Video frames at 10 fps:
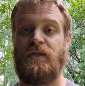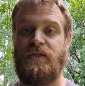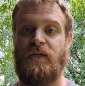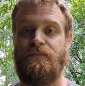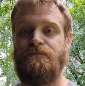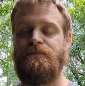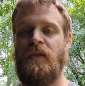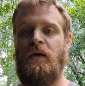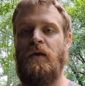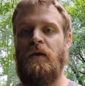to sin.
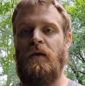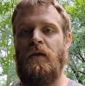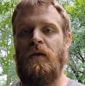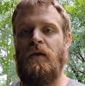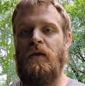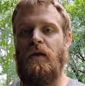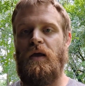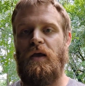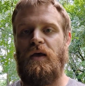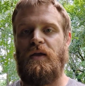
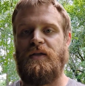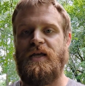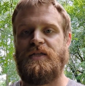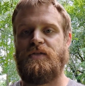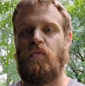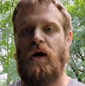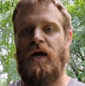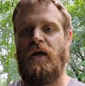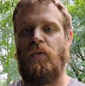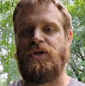And that's
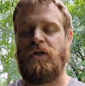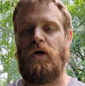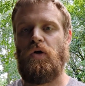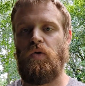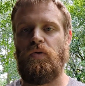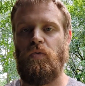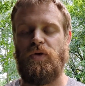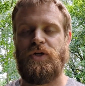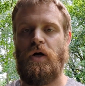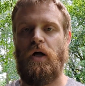why we should all
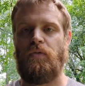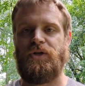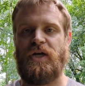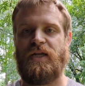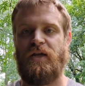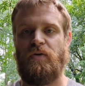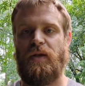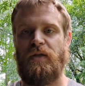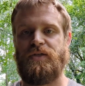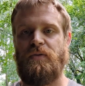we should all reject
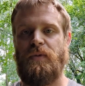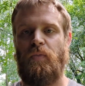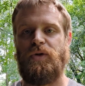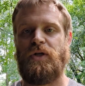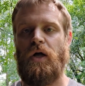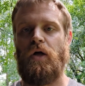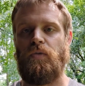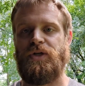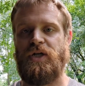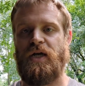incrementalism and we should all
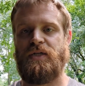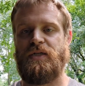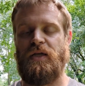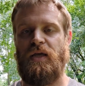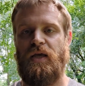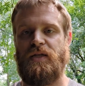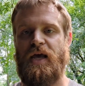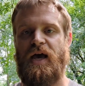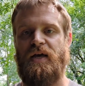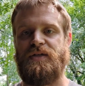reject it
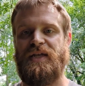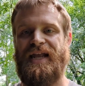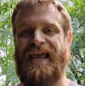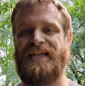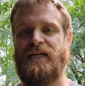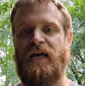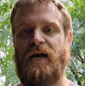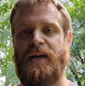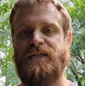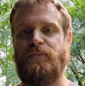as an
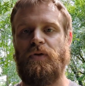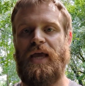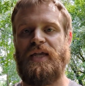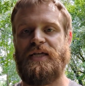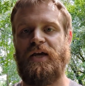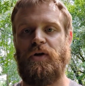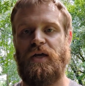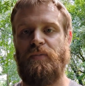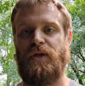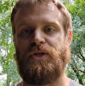anti-gospel,
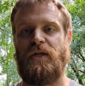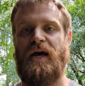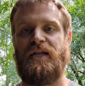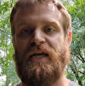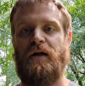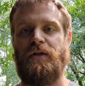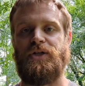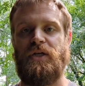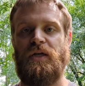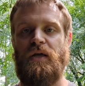anti-great commission
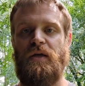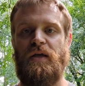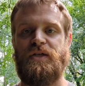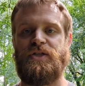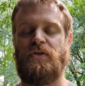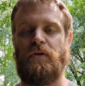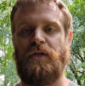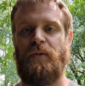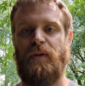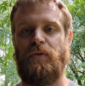ideology. It is
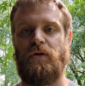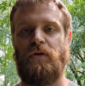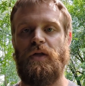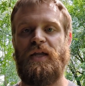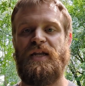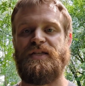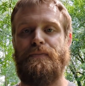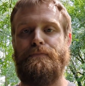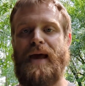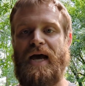thoroughly unbiblical and it is
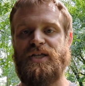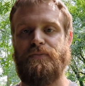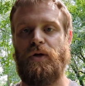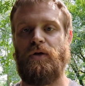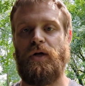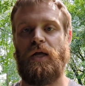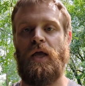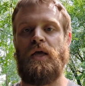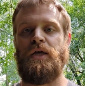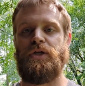mass murdering
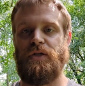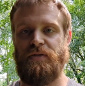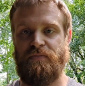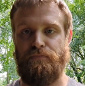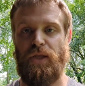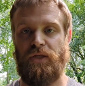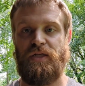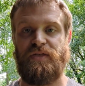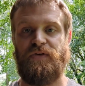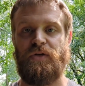
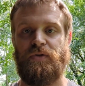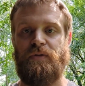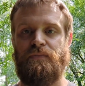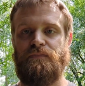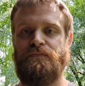millions of children.